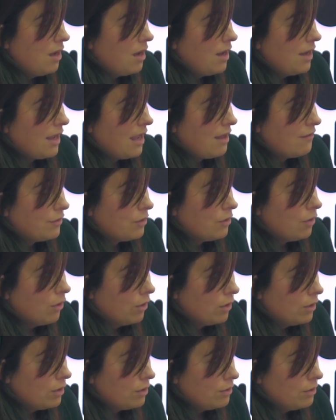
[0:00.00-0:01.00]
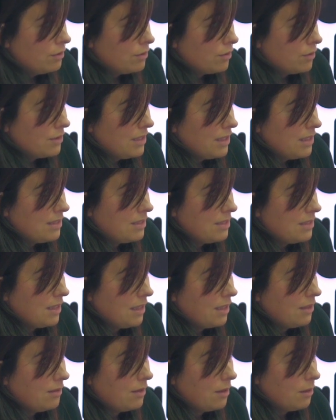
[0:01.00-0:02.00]
I have an uncle who's
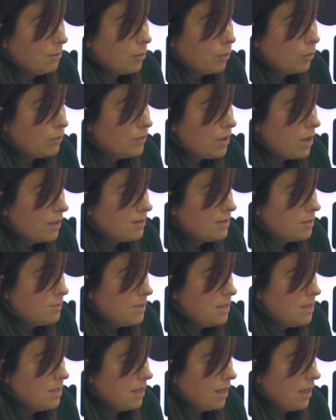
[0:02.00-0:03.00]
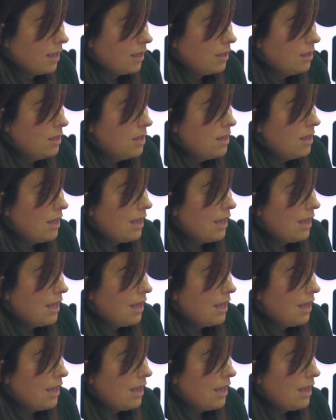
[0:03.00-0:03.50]
autistic. They're both non-speaking.